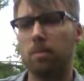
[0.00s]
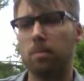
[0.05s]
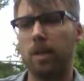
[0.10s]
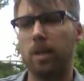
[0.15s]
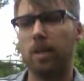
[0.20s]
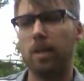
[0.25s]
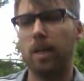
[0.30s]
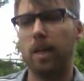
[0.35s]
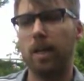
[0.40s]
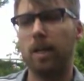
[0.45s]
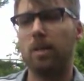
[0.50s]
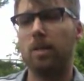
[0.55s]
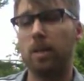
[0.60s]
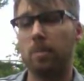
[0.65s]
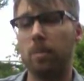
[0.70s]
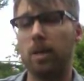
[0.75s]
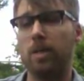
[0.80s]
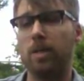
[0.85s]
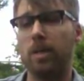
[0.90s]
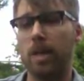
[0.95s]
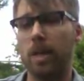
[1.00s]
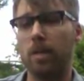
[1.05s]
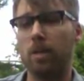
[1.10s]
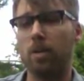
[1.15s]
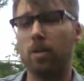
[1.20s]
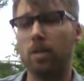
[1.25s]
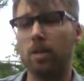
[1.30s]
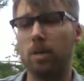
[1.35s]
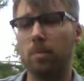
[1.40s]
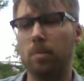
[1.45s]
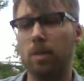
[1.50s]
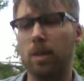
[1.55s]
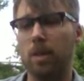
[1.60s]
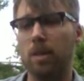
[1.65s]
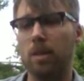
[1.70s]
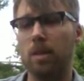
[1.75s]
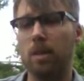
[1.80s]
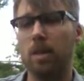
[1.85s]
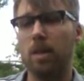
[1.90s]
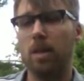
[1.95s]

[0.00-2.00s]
my dad, and my dad looked at me